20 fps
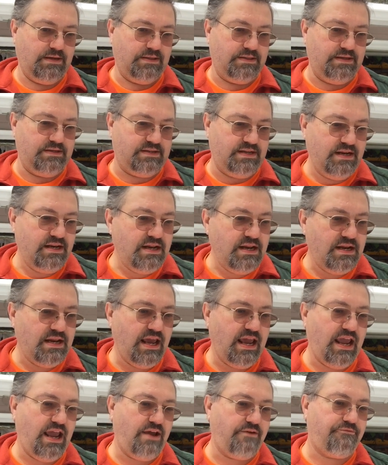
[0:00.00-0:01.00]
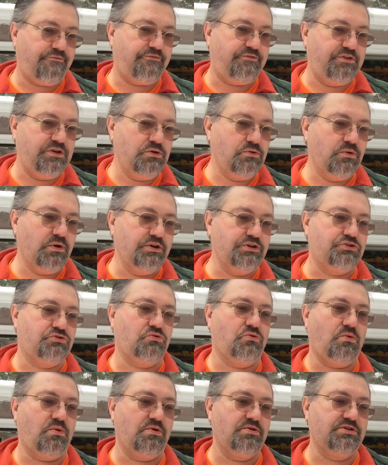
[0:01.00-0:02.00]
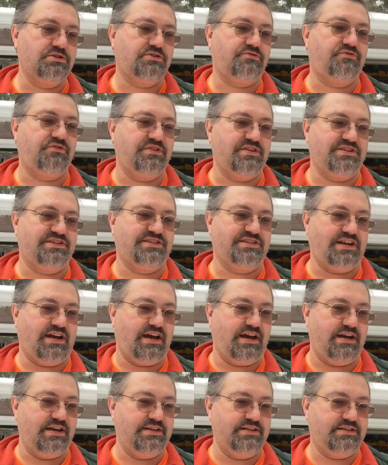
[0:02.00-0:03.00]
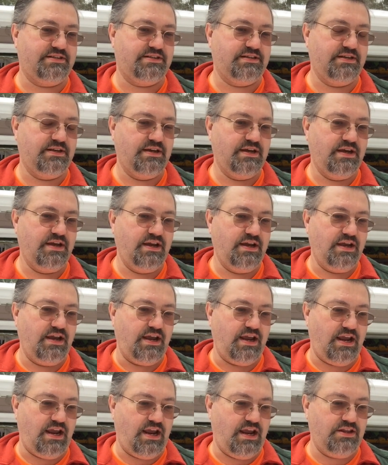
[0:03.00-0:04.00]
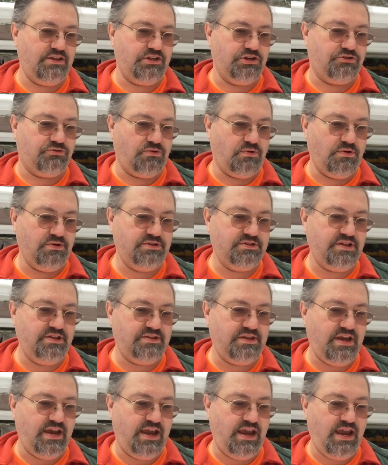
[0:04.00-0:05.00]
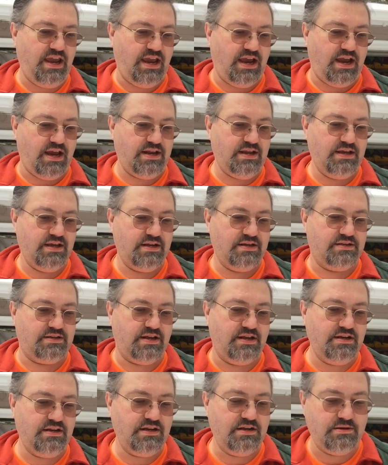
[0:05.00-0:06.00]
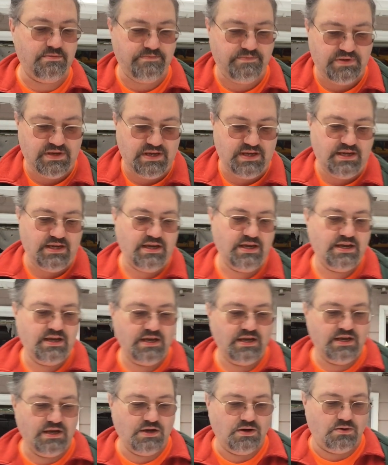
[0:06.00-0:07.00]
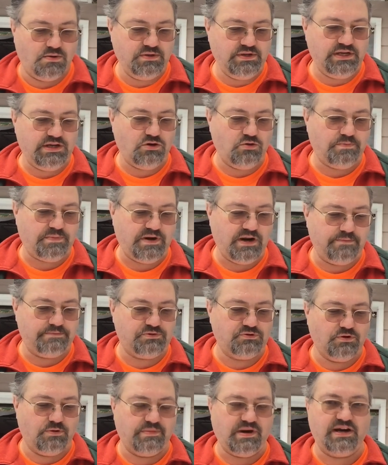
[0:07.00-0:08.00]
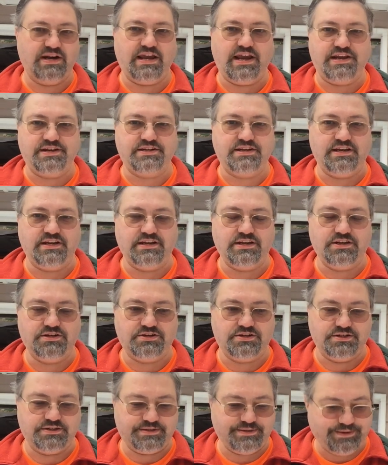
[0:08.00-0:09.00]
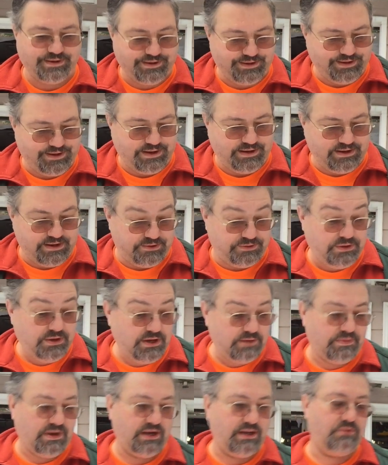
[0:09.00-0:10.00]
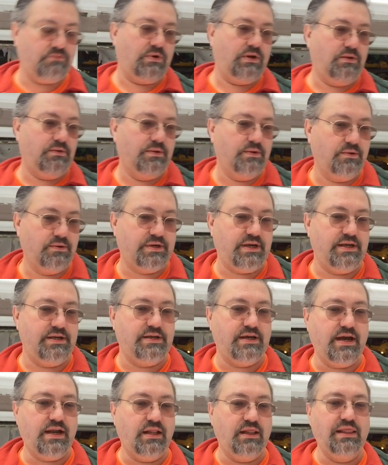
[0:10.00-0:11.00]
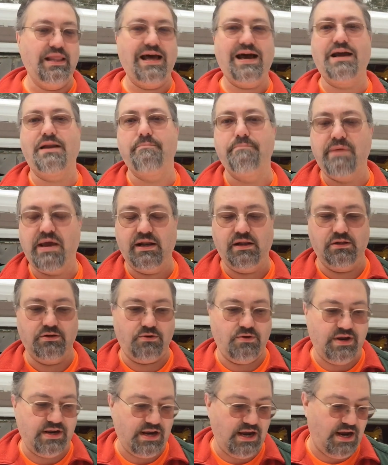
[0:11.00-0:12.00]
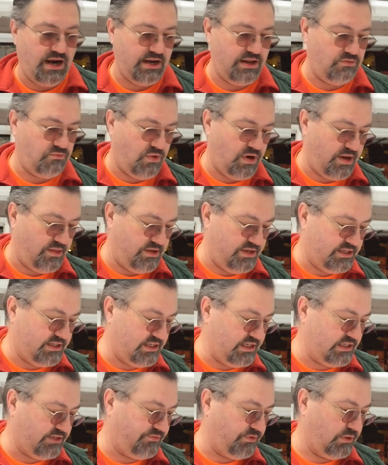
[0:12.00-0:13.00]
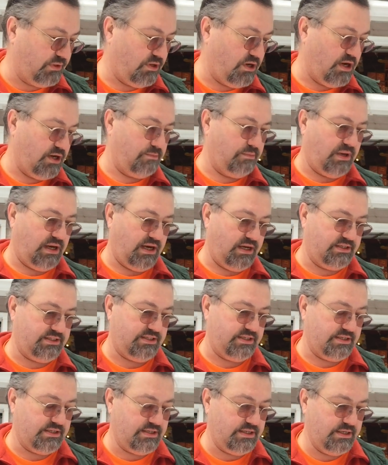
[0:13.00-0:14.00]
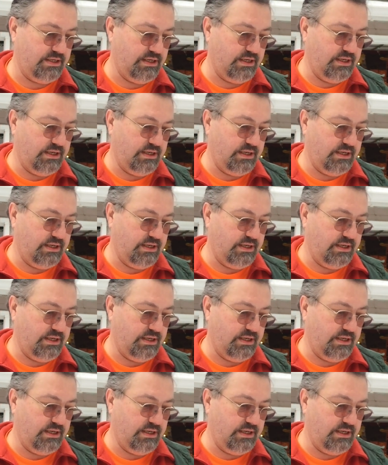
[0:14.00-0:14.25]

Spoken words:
They tended to have fewer drawers for the size. And the drawers that they had tended to be only open up to about 18 inches. And you think about it, well, okay, you got a lot of metal going on in one of these 6-foot-long boxes.